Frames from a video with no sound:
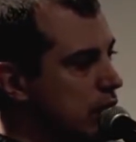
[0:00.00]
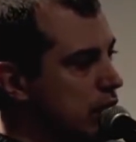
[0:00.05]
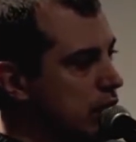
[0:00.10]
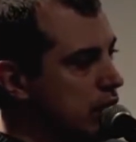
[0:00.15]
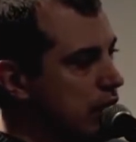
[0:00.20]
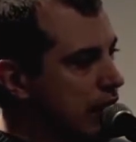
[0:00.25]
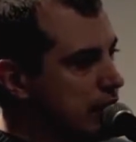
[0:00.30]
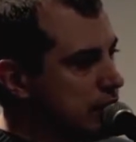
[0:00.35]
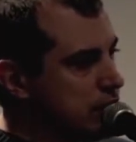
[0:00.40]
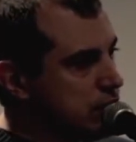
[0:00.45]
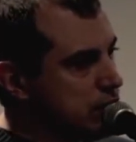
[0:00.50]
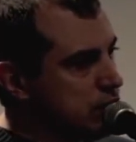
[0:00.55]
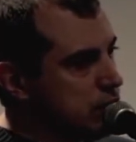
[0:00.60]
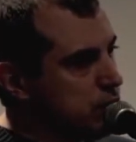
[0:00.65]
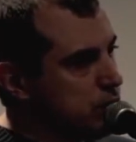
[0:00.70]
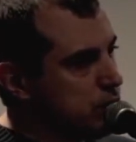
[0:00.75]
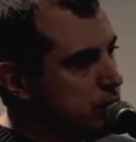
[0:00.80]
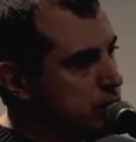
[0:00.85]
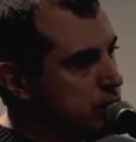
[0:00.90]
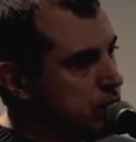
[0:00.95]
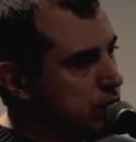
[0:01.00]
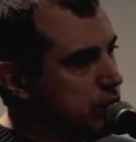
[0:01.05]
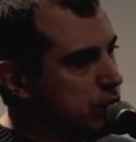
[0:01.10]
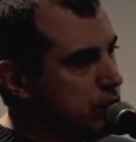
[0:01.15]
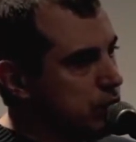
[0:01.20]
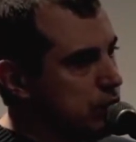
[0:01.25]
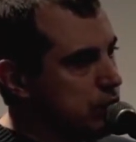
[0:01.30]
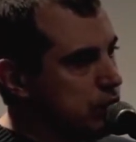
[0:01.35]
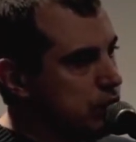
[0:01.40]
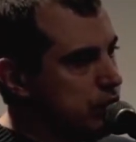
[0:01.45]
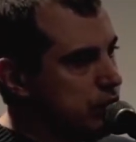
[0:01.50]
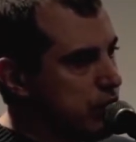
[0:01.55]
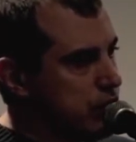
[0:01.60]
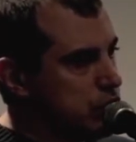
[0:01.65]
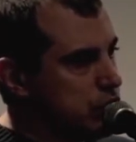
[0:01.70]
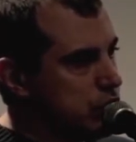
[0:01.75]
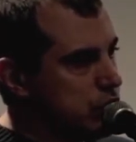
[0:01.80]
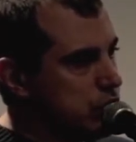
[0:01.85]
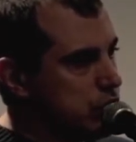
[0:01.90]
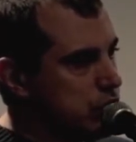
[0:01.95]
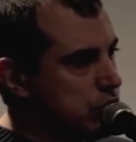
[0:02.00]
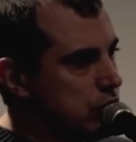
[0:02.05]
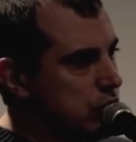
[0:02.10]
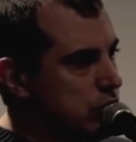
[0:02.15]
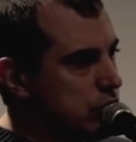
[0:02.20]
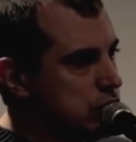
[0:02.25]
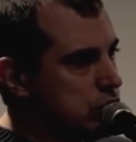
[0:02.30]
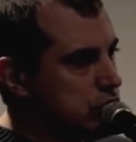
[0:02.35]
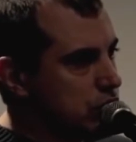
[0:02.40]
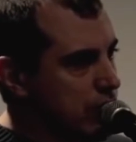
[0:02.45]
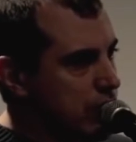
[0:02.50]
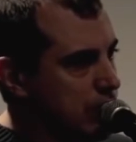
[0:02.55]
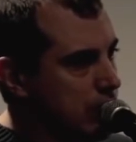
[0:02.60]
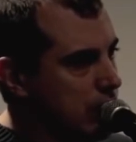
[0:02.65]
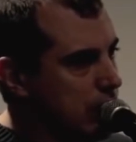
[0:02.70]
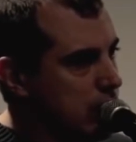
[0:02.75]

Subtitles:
That particular invention is called check,